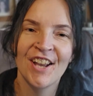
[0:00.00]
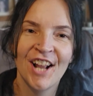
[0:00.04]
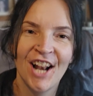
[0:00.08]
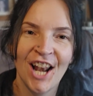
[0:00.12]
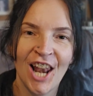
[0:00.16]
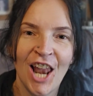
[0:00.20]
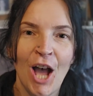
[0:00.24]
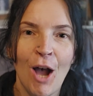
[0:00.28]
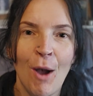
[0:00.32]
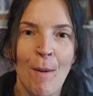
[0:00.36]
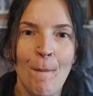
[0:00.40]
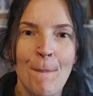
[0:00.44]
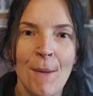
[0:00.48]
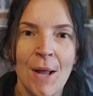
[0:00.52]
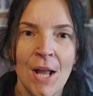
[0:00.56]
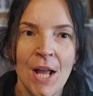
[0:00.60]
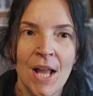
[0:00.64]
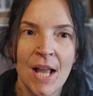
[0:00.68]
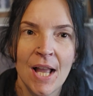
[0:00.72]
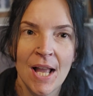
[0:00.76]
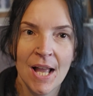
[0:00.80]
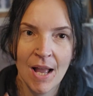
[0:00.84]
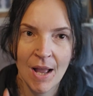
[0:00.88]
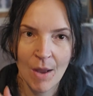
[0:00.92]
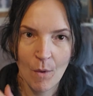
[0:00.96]
Club
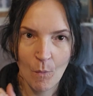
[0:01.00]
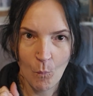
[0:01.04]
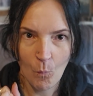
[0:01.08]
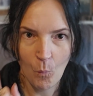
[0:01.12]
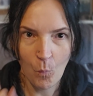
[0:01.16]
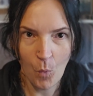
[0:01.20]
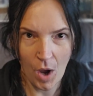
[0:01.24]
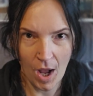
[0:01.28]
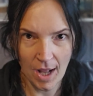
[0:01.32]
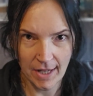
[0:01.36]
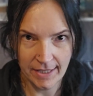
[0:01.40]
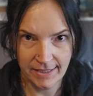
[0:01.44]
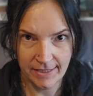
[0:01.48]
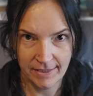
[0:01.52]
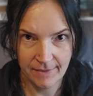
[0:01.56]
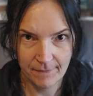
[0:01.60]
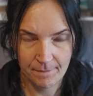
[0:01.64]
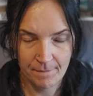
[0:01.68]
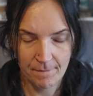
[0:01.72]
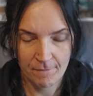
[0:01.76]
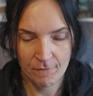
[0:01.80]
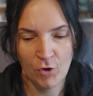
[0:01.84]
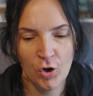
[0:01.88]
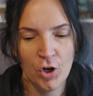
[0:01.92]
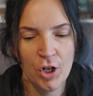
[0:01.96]
1,
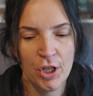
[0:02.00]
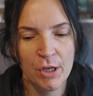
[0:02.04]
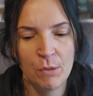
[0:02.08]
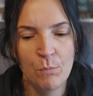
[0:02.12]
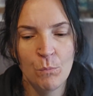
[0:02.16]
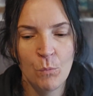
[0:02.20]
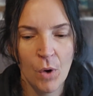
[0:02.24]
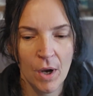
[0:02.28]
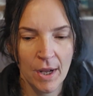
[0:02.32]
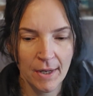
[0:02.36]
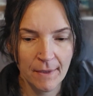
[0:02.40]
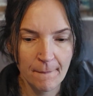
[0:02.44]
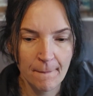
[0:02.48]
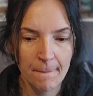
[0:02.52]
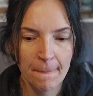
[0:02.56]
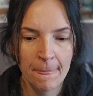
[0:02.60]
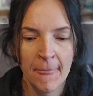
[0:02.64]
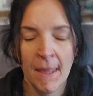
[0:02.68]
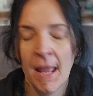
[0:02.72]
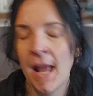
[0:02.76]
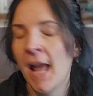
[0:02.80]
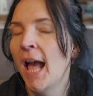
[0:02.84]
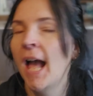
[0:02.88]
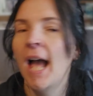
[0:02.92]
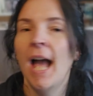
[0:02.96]
Volume 1.
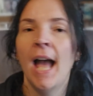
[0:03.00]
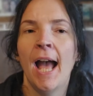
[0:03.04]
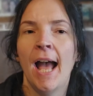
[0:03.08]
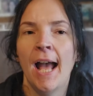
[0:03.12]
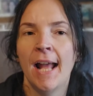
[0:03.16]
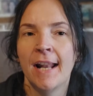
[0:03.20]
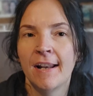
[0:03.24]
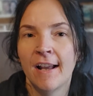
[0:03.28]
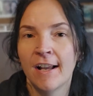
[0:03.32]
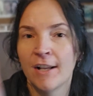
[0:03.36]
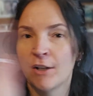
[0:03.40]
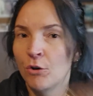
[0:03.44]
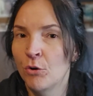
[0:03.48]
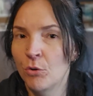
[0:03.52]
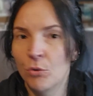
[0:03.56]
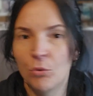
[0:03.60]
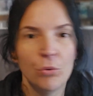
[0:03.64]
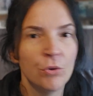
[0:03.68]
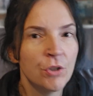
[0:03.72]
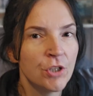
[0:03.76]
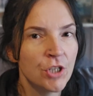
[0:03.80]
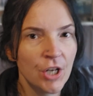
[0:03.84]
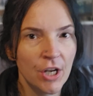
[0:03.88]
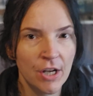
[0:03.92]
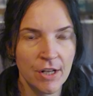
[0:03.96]
And I got
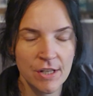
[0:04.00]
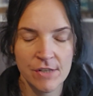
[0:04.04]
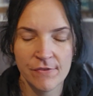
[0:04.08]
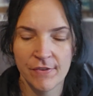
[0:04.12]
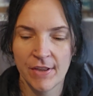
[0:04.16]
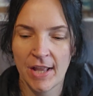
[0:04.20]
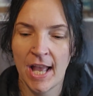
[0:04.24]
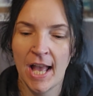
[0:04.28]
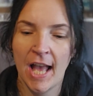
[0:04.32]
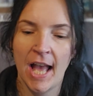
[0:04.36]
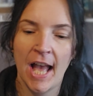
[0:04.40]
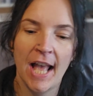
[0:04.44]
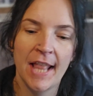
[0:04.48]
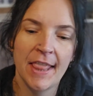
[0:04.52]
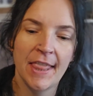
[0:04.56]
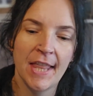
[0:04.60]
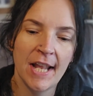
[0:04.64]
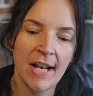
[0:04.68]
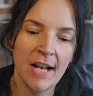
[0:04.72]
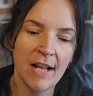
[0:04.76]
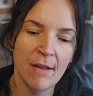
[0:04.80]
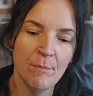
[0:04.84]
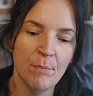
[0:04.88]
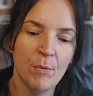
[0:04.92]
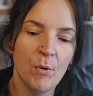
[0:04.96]
all the charts for that.
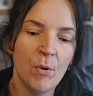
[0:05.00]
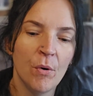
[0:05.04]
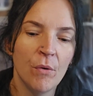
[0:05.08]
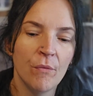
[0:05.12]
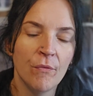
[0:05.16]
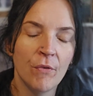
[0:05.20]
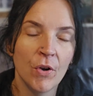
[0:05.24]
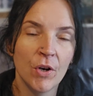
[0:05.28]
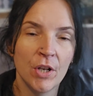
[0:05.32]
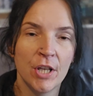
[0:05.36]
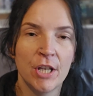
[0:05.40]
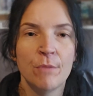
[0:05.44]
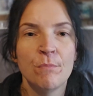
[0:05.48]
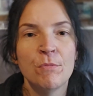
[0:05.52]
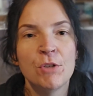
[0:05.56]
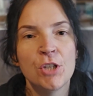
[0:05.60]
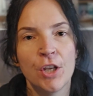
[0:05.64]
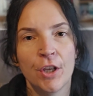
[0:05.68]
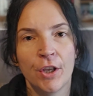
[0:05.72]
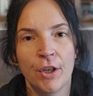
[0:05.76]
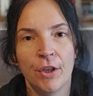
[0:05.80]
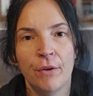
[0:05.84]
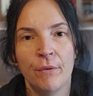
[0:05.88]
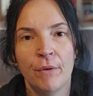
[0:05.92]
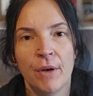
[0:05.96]
And then I bought Volume
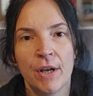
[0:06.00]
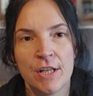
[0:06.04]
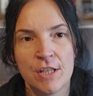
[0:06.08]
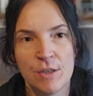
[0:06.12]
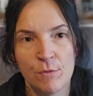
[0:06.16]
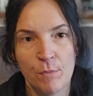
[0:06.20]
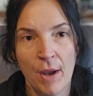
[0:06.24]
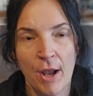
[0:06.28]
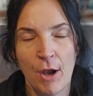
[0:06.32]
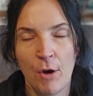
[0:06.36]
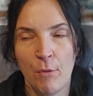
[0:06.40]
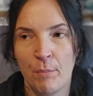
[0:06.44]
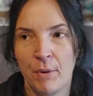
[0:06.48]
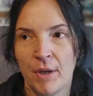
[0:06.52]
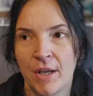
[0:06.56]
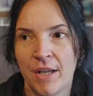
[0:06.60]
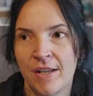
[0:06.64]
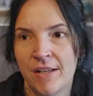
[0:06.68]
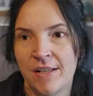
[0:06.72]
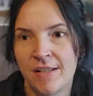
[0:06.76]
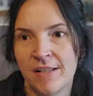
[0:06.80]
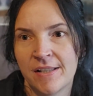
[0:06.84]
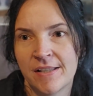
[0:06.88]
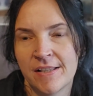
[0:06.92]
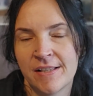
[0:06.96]
2 as well,
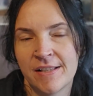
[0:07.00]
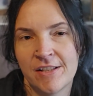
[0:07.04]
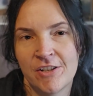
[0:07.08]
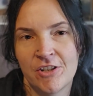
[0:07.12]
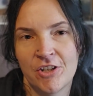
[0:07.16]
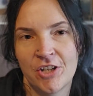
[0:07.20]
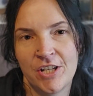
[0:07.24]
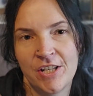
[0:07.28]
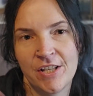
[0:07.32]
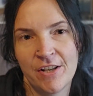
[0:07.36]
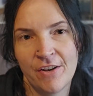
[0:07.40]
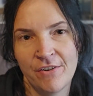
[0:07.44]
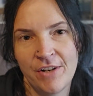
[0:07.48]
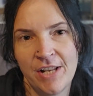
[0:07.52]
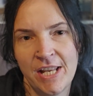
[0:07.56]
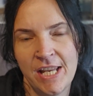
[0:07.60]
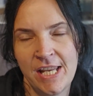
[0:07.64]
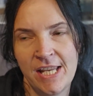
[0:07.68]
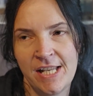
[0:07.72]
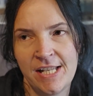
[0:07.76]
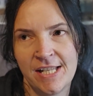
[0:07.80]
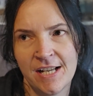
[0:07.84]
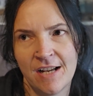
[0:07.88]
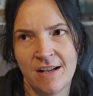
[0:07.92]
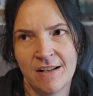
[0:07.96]
because she's
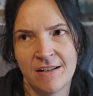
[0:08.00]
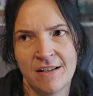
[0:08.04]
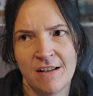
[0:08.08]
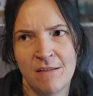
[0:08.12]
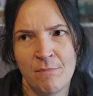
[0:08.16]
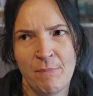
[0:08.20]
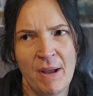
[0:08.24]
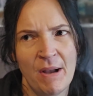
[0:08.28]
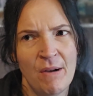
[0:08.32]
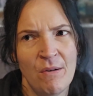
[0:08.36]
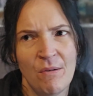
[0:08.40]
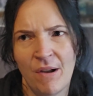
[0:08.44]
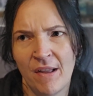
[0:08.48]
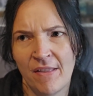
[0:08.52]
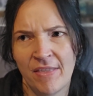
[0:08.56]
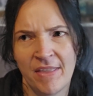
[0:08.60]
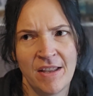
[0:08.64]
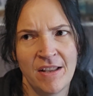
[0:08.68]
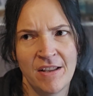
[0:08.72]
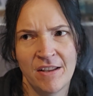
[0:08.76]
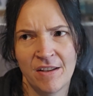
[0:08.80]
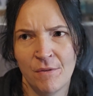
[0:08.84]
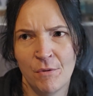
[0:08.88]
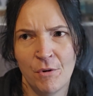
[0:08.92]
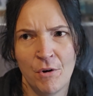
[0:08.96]
only done about, I
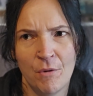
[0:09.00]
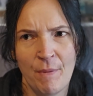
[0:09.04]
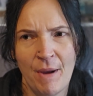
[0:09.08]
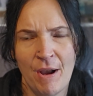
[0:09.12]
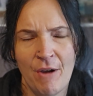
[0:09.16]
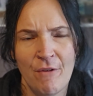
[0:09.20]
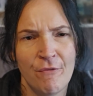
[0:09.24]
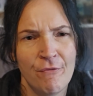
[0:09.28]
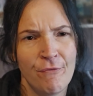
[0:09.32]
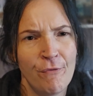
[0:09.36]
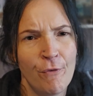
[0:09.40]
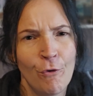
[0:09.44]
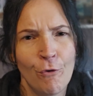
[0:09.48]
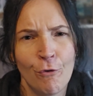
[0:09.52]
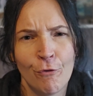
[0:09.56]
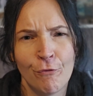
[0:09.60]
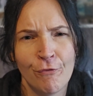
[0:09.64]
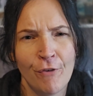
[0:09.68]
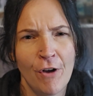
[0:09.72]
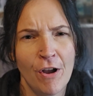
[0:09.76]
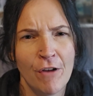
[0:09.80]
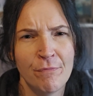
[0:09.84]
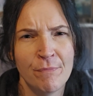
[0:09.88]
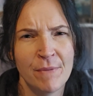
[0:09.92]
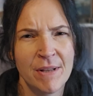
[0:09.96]
think we're about 4
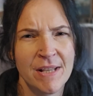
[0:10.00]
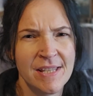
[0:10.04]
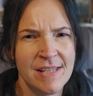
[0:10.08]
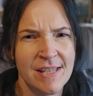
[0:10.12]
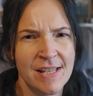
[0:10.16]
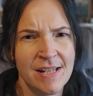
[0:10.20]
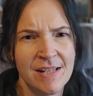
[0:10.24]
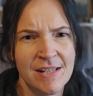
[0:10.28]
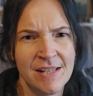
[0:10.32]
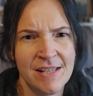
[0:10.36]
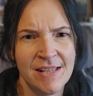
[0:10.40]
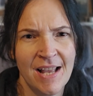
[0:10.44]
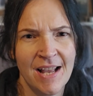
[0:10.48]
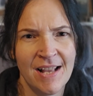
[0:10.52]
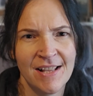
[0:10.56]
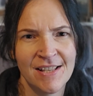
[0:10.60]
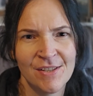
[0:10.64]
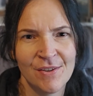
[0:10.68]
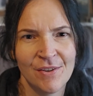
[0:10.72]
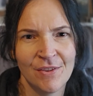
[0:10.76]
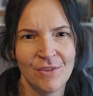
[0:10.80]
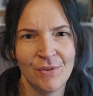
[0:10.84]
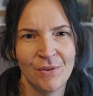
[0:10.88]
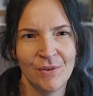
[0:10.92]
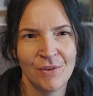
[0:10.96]
or 5 months into that.
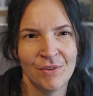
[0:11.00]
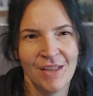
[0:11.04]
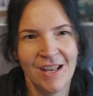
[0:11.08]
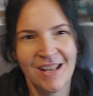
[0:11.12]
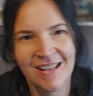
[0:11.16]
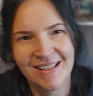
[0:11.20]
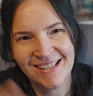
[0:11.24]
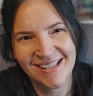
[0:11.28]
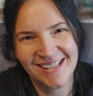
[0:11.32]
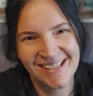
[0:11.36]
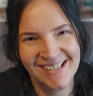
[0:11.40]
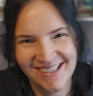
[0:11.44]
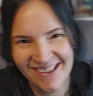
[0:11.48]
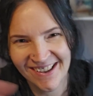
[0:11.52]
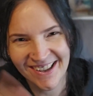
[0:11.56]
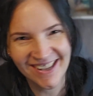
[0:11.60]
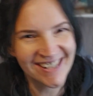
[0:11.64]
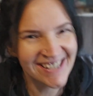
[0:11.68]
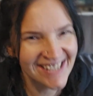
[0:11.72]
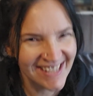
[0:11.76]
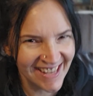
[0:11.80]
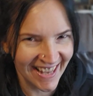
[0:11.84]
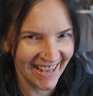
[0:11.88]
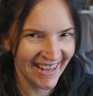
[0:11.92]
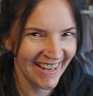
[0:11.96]
So I thought, that's
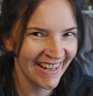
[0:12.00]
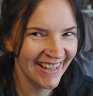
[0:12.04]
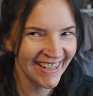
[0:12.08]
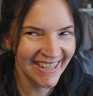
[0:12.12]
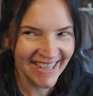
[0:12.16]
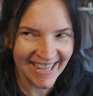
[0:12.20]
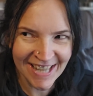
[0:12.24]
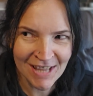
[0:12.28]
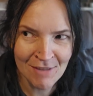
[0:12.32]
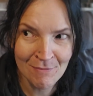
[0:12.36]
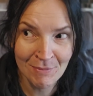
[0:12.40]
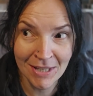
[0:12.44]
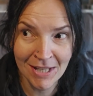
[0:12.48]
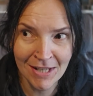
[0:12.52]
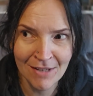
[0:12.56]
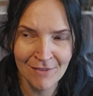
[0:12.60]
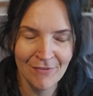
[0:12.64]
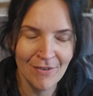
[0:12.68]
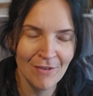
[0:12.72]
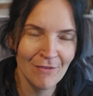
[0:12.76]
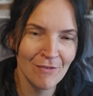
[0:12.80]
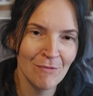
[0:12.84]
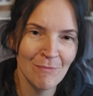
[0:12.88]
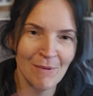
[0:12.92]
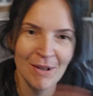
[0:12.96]
exciting. Like at the
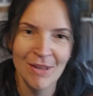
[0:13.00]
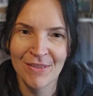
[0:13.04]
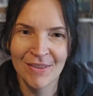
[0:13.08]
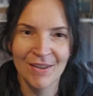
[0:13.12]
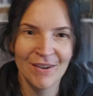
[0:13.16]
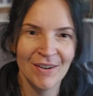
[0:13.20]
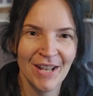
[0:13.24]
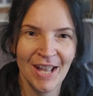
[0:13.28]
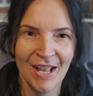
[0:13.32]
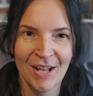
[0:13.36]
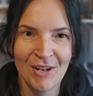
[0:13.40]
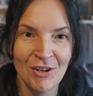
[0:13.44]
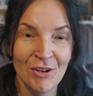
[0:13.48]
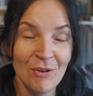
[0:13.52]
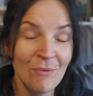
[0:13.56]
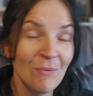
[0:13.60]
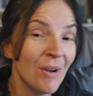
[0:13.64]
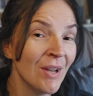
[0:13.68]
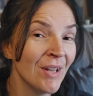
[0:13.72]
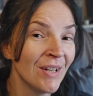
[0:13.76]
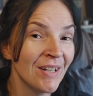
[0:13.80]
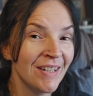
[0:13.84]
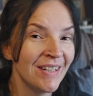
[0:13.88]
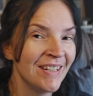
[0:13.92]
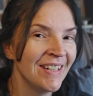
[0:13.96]
beginning of every month, I'll get a new
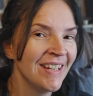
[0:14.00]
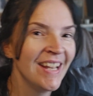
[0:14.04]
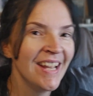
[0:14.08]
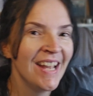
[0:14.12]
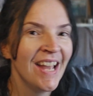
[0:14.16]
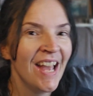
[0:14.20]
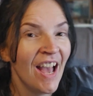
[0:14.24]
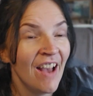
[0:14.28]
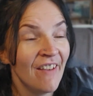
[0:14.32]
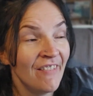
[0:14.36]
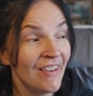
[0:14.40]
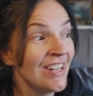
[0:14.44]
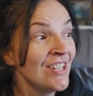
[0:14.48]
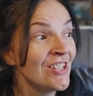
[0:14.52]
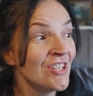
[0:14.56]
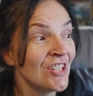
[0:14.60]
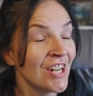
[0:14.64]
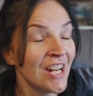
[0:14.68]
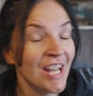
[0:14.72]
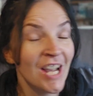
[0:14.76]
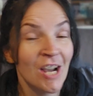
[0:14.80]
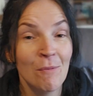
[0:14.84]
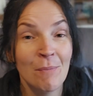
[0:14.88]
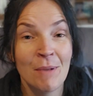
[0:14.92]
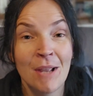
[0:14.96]
one and
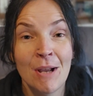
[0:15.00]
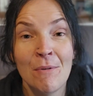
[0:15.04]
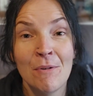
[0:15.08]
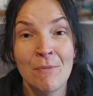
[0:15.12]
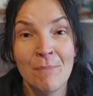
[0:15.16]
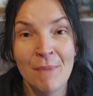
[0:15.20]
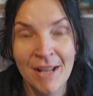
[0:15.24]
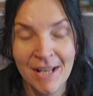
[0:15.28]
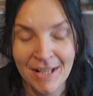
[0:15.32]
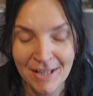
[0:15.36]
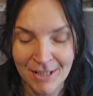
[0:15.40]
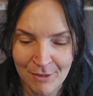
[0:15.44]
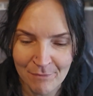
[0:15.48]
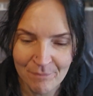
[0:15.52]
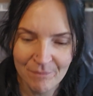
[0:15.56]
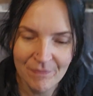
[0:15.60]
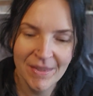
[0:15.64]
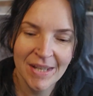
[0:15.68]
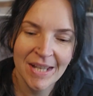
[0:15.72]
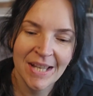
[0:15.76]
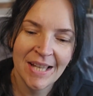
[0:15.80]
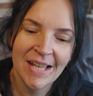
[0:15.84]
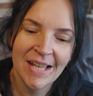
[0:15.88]
eventually I'll be able to make them.